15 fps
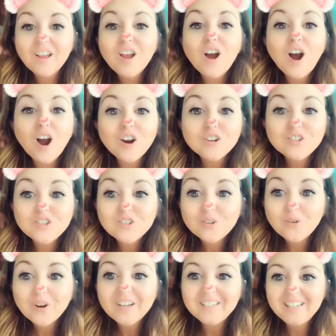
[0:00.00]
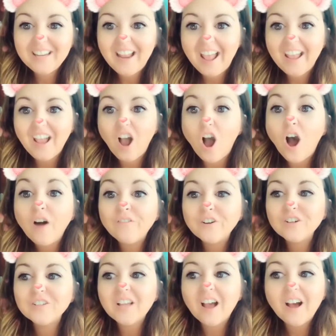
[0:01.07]
Our story today offers
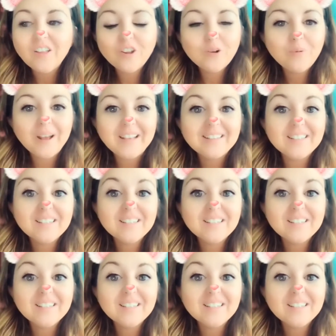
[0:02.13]
other ways to